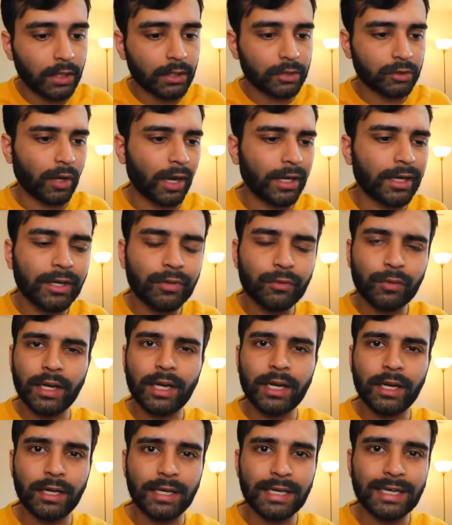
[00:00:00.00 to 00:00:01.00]
So I didn't
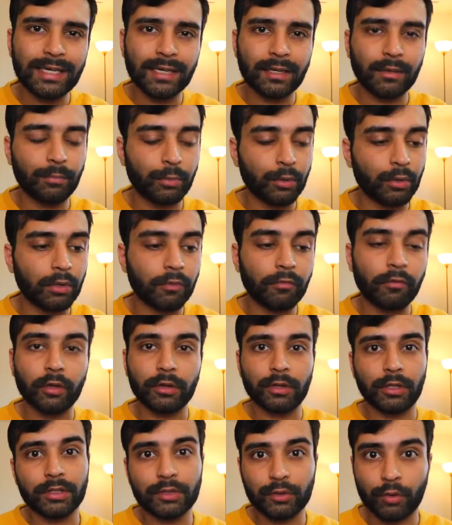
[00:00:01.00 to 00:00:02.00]
really need a computer for
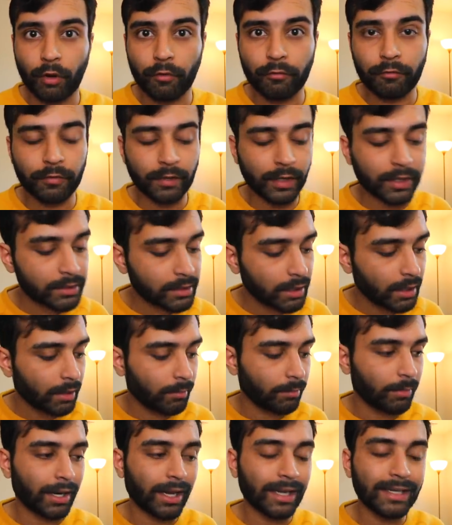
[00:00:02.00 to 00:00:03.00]
the softwares,
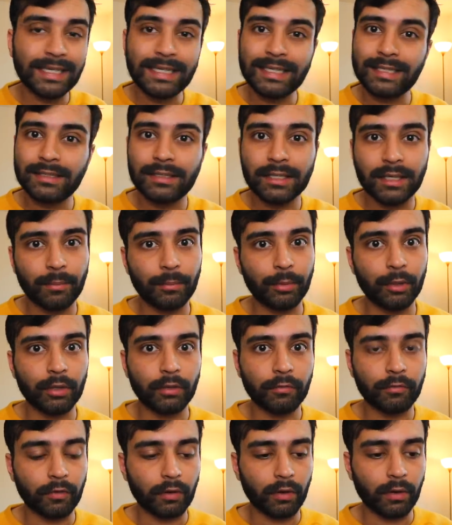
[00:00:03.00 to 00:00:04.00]
but I needed the
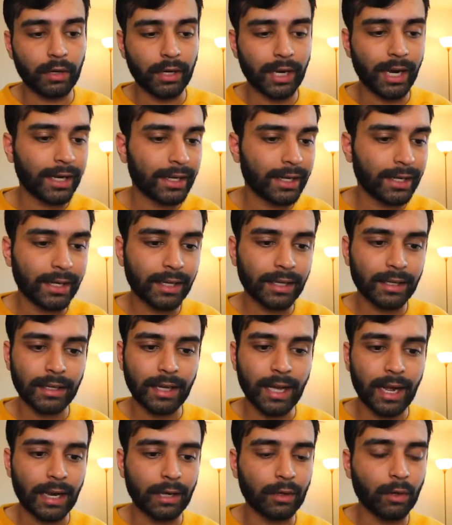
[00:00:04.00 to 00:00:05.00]
computer for editing
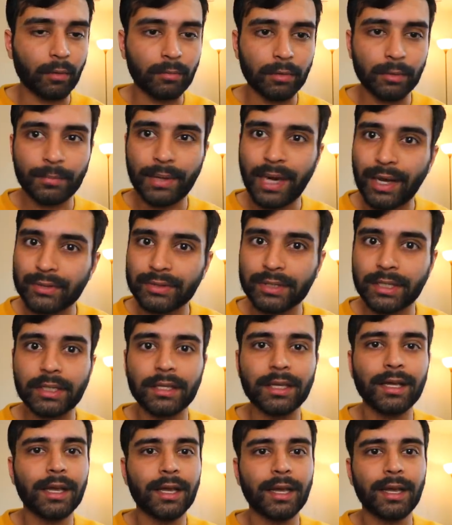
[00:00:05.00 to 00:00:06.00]
and normal
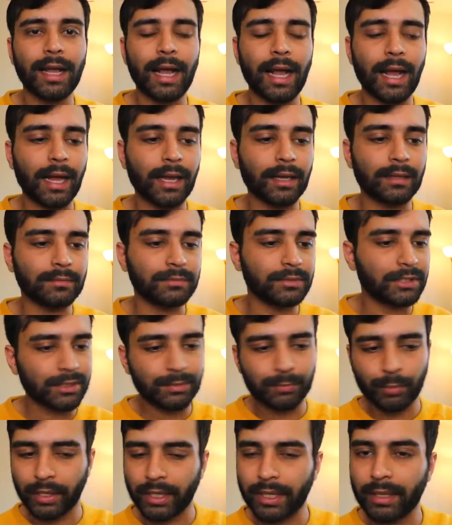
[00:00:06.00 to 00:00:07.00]
browsing and
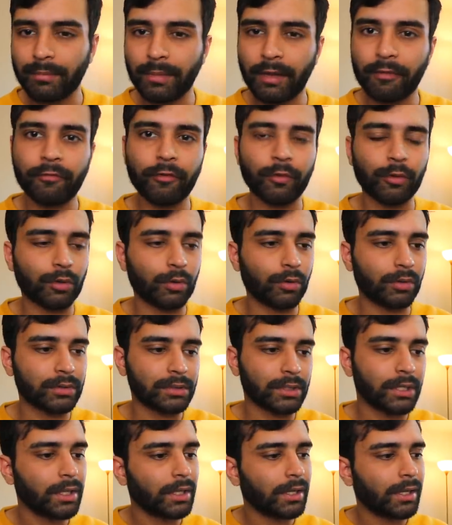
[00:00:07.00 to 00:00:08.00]
just putting in my
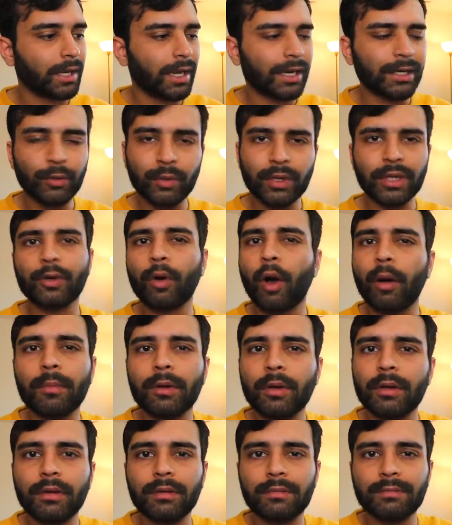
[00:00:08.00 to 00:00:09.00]
photos and doing
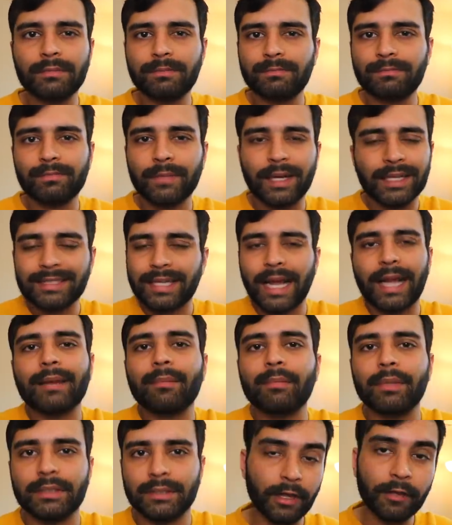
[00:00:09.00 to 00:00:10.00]
normal
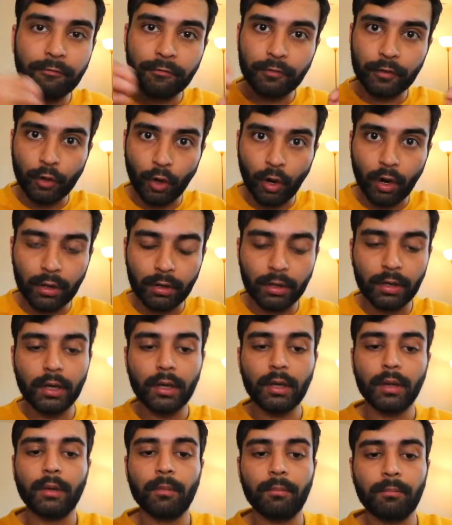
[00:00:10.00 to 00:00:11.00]
assignments. If your
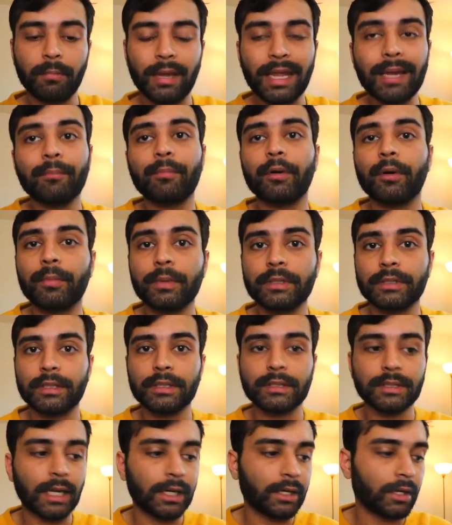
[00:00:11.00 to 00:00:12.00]
main purpose
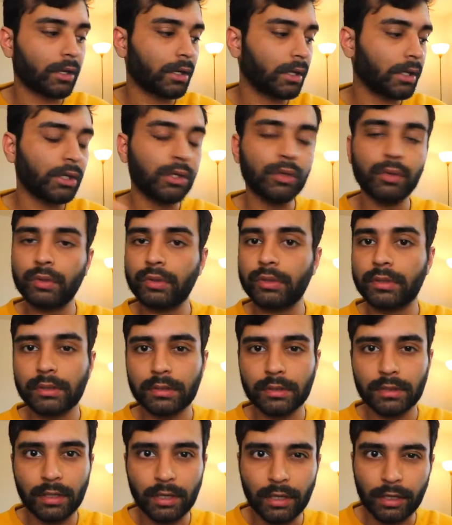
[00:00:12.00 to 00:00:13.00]
is that you're going to
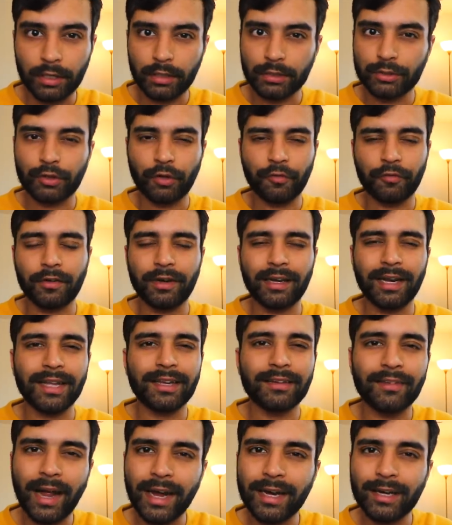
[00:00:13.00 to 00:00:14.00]
use a software
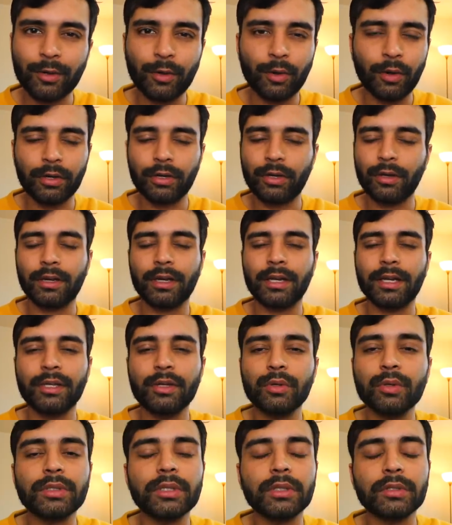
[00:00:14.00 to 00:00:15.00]
like Rhino or you're going to
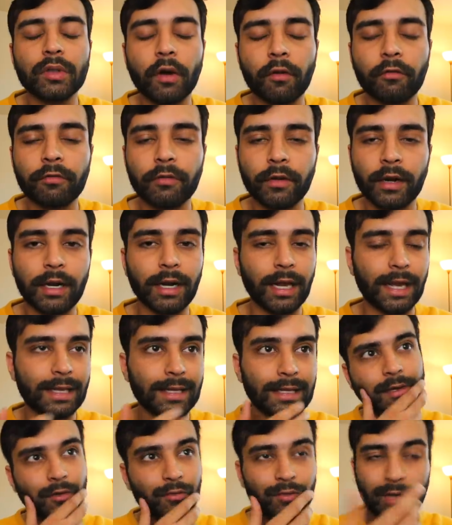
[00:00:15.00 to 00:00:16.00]
use a software
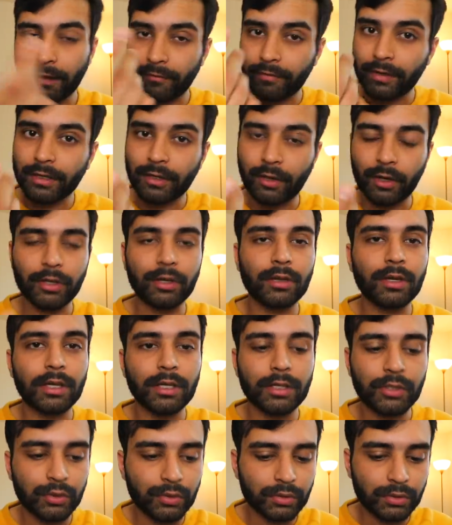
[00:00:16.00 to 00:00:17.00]
like Revit or you're going
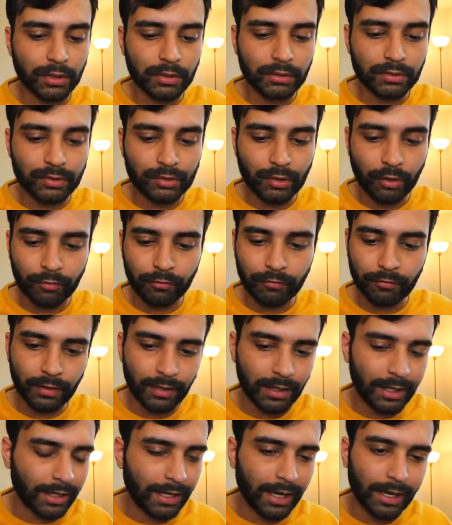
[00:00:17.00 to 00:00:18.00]
to use a software
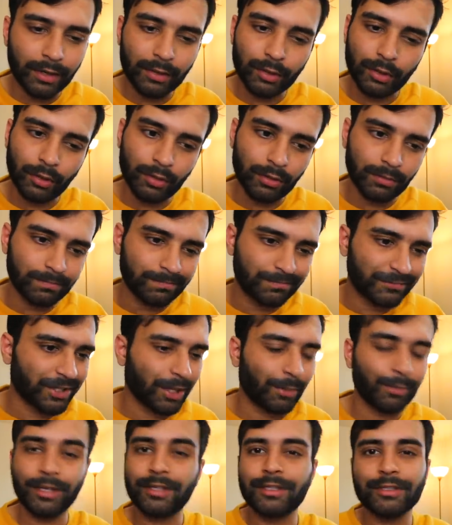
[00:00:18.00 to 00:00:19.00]
like, I don't know,
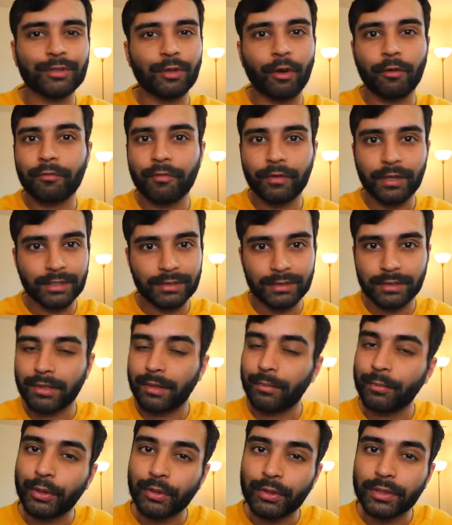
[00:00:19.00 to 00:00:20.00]
some other softwares in
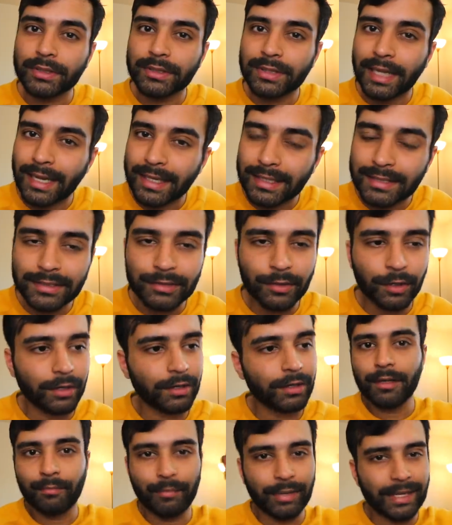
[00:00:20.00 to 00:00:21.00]
computer science
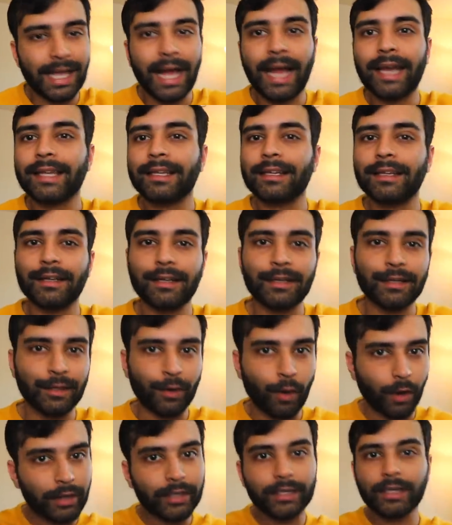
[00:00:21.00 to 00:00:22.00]
or mechanical
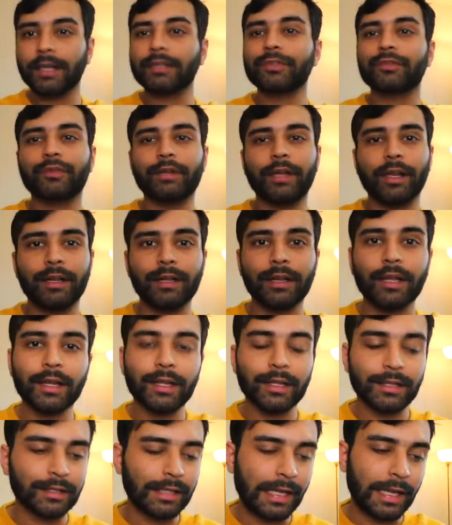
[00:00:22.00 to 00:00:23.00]
or industrial,
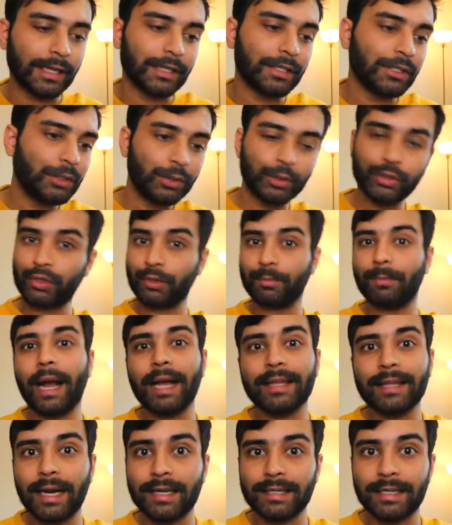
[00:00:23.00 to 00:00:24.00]
then you should
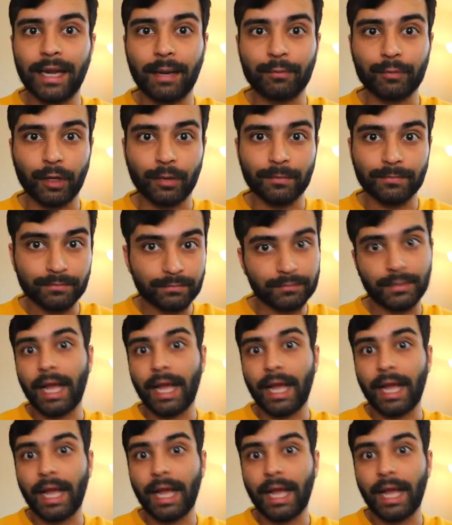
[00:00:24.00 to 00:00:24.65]
buy that laptop.